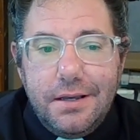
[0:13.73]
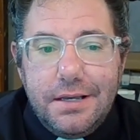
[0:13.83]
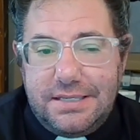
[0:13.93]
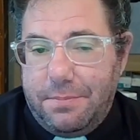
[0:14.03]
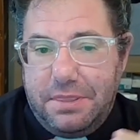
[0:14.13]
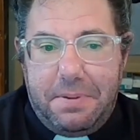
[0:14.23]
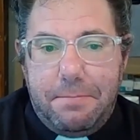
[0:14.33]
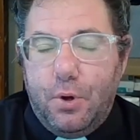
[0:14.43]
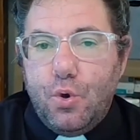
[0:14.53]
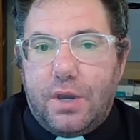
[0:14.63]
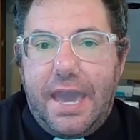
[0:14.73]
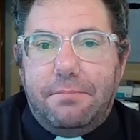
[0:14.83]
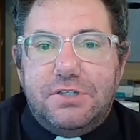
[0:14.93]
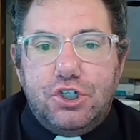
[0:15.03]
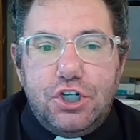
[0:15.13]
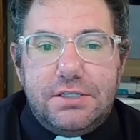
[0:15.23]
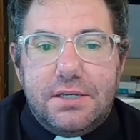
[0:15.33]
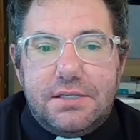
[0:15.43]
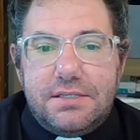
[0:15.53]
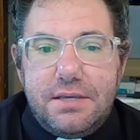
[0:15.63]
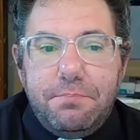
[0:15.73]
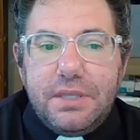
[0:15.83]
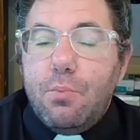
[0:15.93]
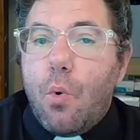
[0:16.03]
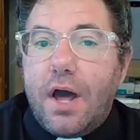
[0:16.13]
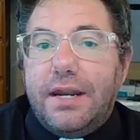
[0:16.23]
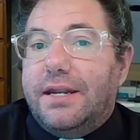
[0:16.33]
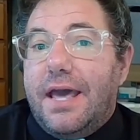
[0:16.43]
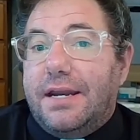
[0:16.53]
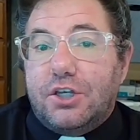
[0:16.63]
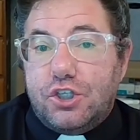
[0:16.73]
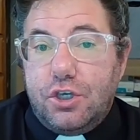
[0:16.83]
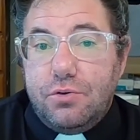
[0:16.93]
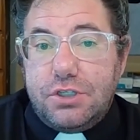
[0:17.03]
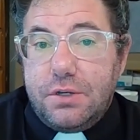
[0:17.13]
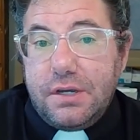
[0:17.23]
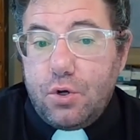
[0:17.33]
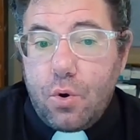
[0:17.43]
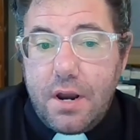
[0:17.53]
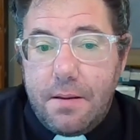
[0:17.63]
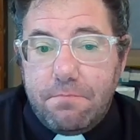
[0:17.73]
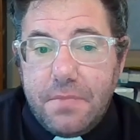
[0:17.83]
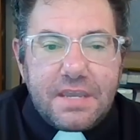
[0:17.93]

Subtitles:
Some of the people who came to Jesus simply wanted an excuse to ignore him.